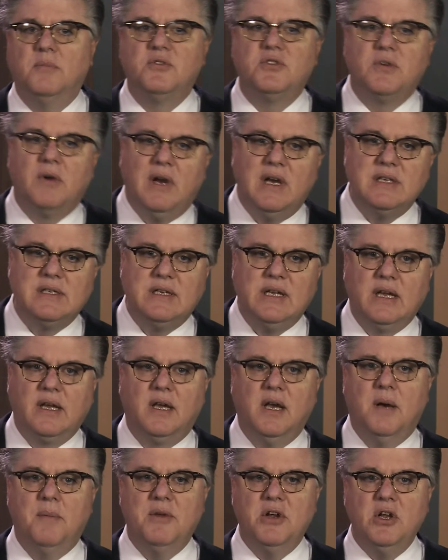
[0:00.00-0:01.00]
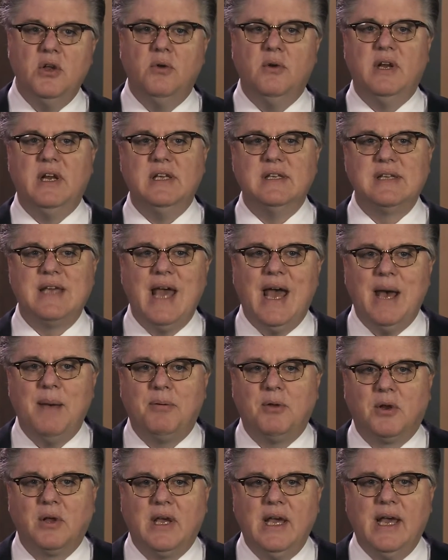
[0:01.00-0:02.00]
trust income, annuities,
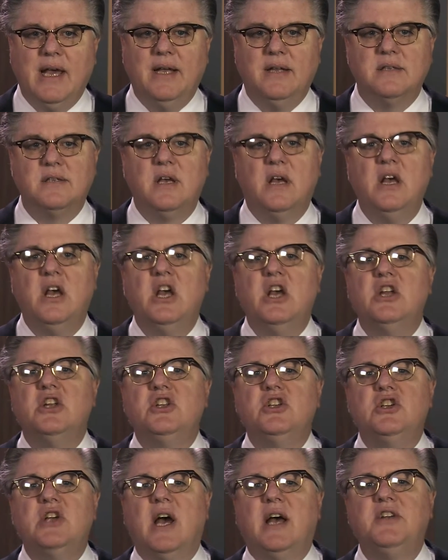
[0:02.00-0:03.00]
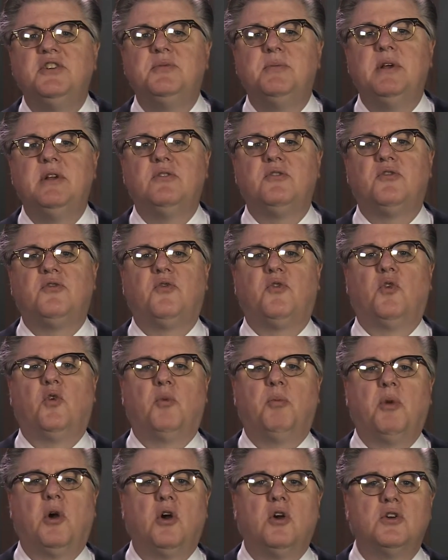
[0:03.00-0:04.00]
capital gains, judgments for
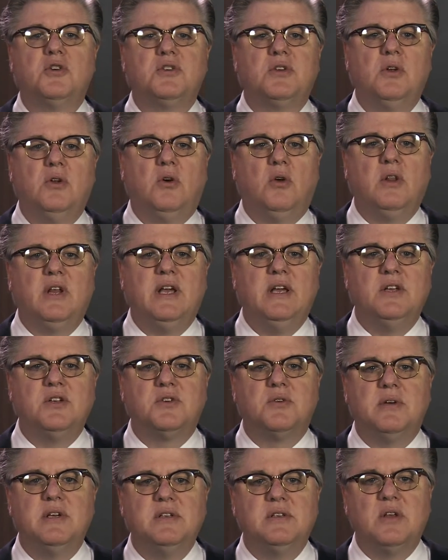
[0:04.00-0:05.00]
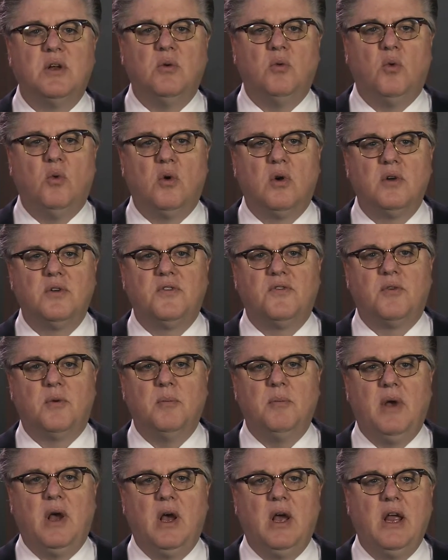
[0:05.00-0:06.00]
personal injuries and awards
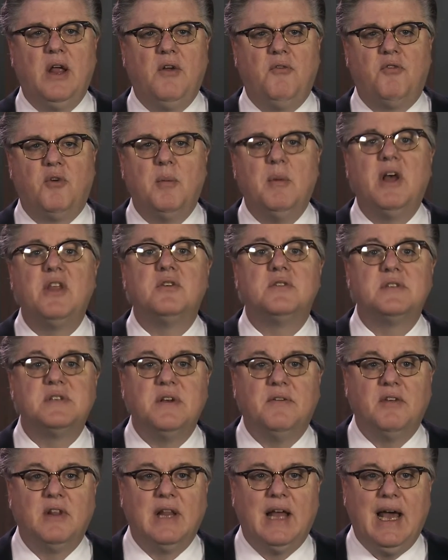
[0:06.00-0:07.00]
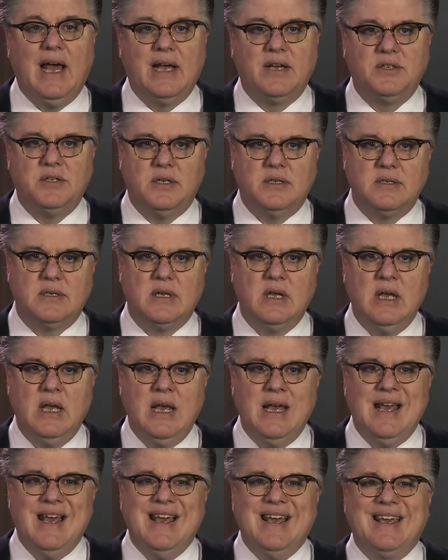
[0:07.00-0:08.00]
from other civil actions.
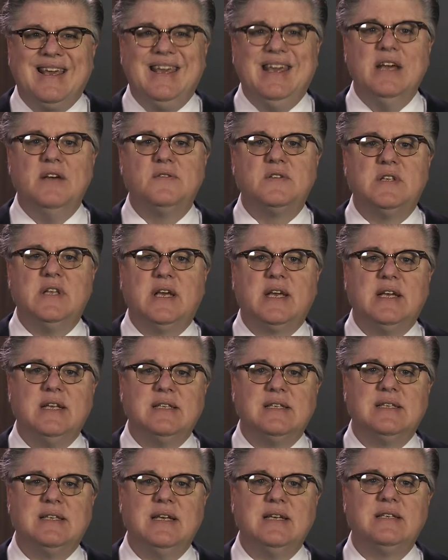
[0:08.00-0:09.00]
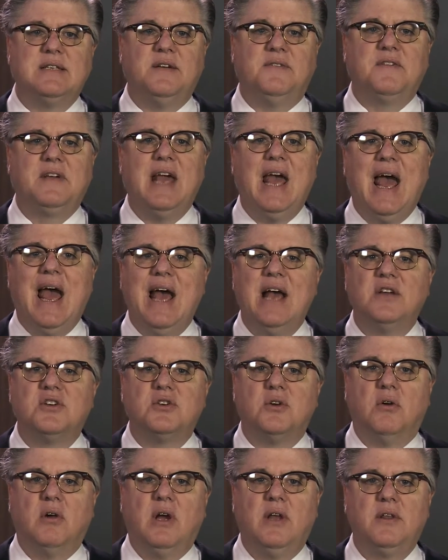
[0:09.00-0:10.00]
Gifts that consist of
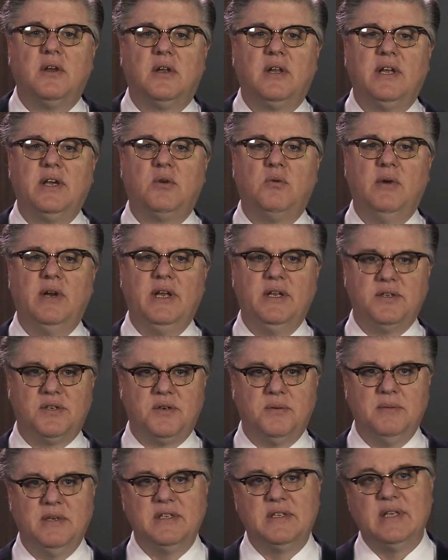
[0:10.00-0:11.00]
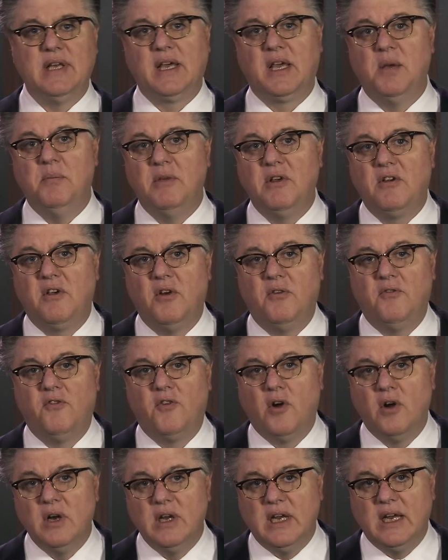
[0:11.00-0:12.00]
cash or other liquid instruments that can be
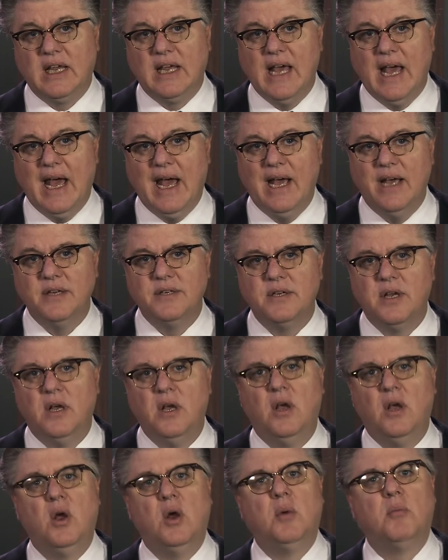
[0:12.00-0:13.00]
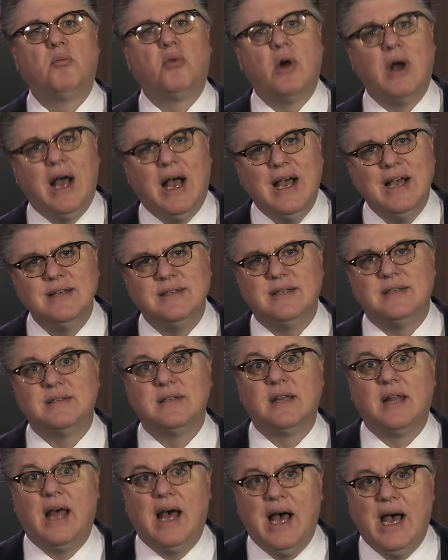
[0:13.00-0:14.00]
converted to cash. Prizes,
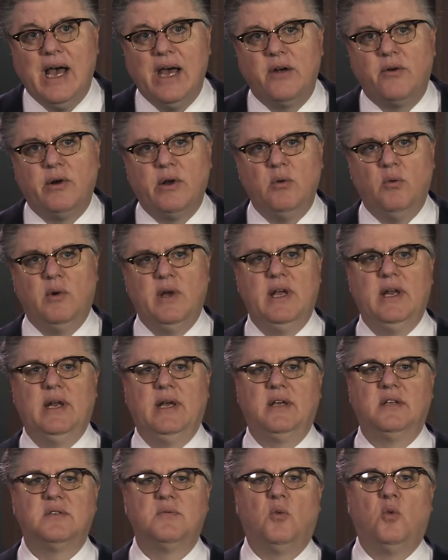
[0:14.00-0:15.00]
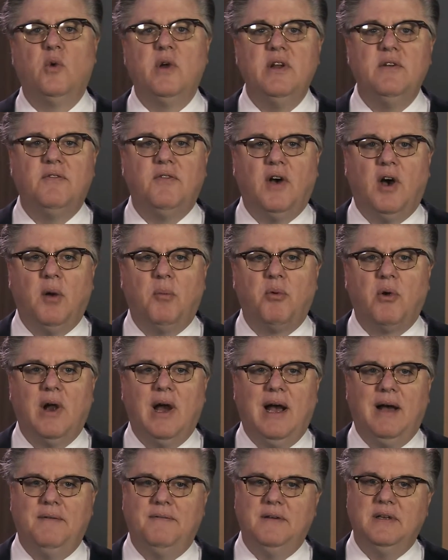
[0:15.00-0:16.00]
lottery winnings, windfall
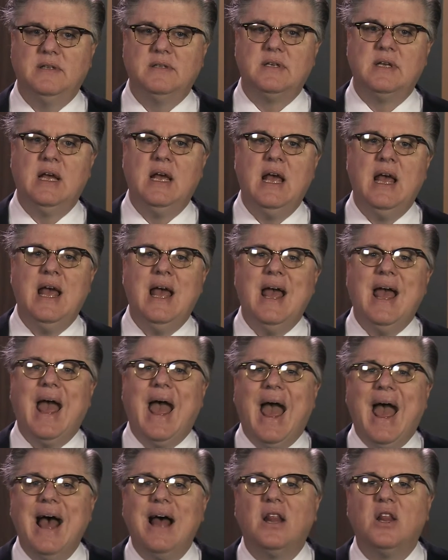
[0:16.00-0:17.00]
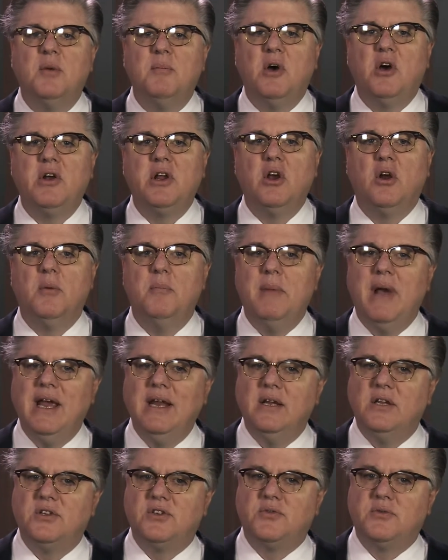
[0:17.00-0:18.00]
profits, alimony or
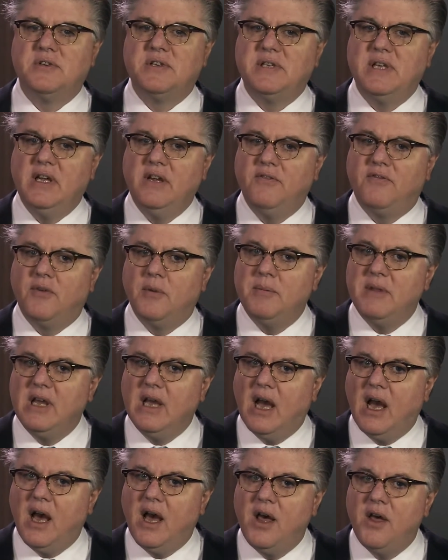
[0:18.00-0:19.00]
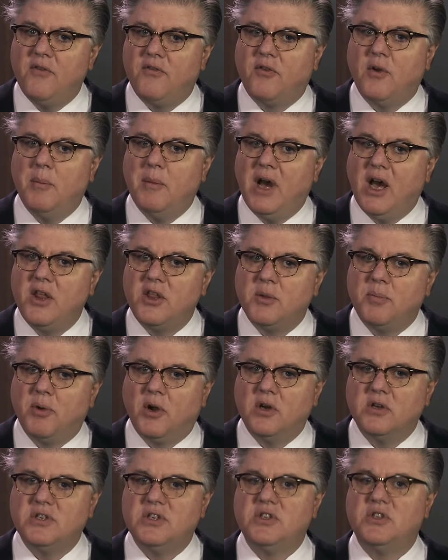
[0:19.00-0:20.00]
maintenance received from other
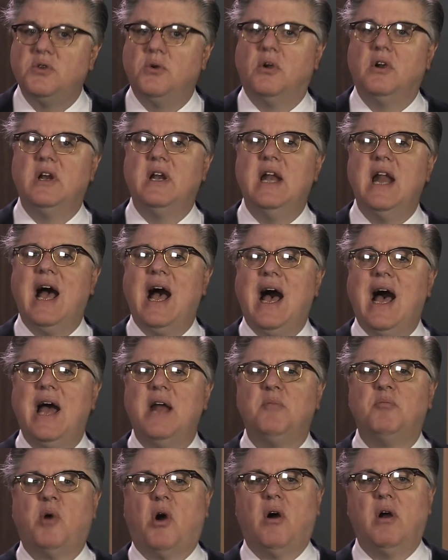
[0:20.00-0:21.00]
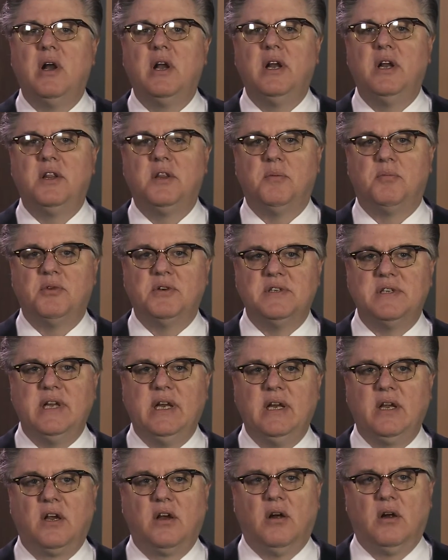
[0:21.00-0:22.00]
persons who are not party to the
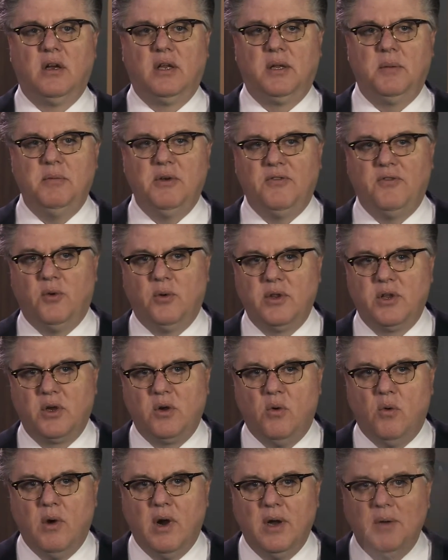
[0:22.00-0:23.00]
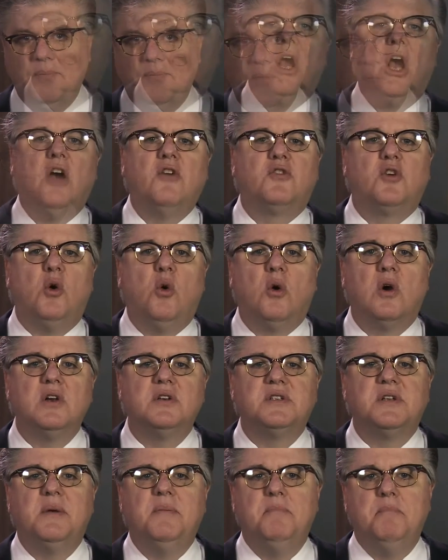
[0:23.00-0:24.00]
proceeding currently before the court. Of
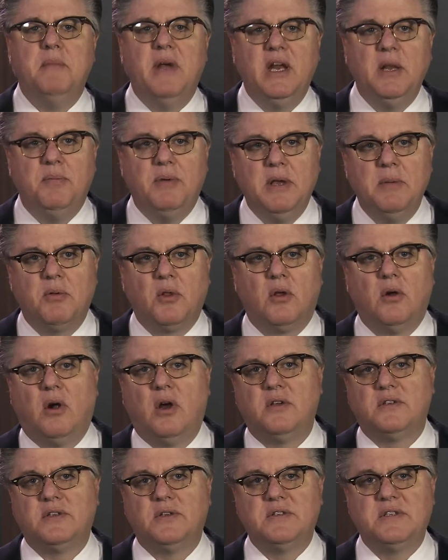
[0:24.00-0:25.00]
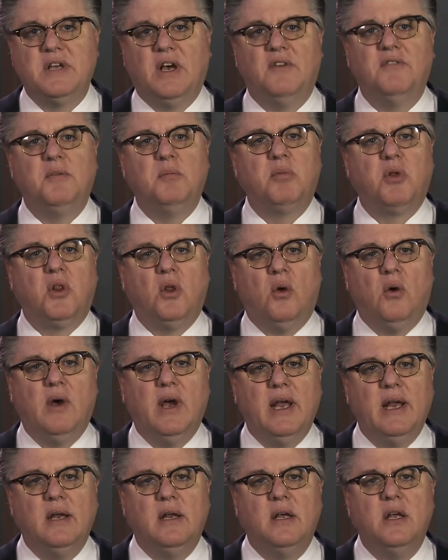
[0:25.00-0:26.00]
course, many people are also
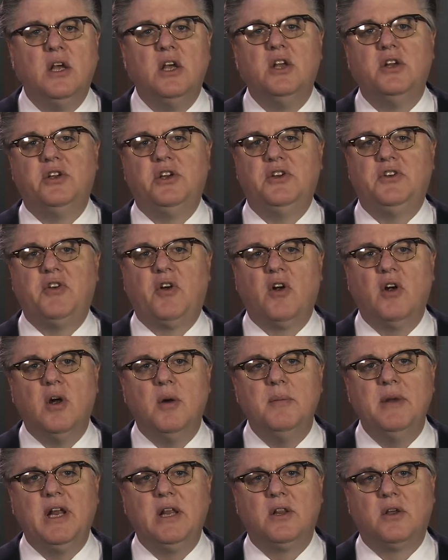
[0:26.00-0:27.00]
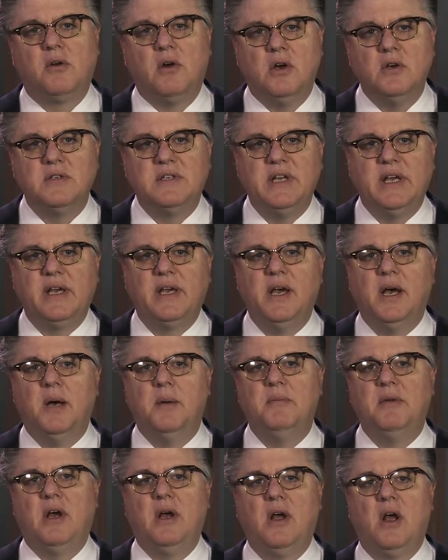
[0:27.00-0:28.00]
self-employed. Determining the gross
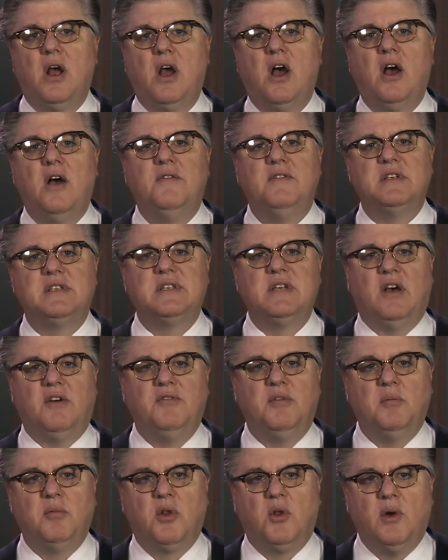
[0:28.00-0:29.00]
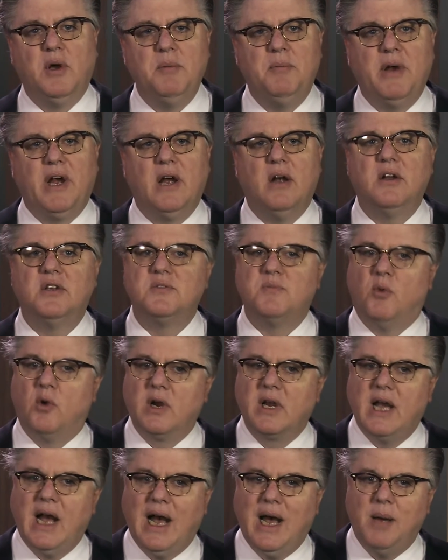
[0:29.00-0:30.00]
income of a self-employed parent is more
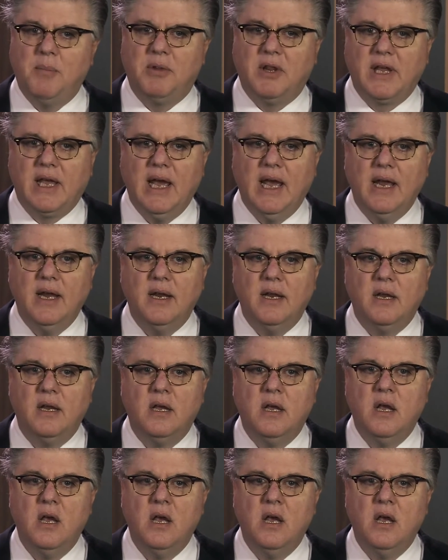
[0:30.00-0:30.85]
complicated.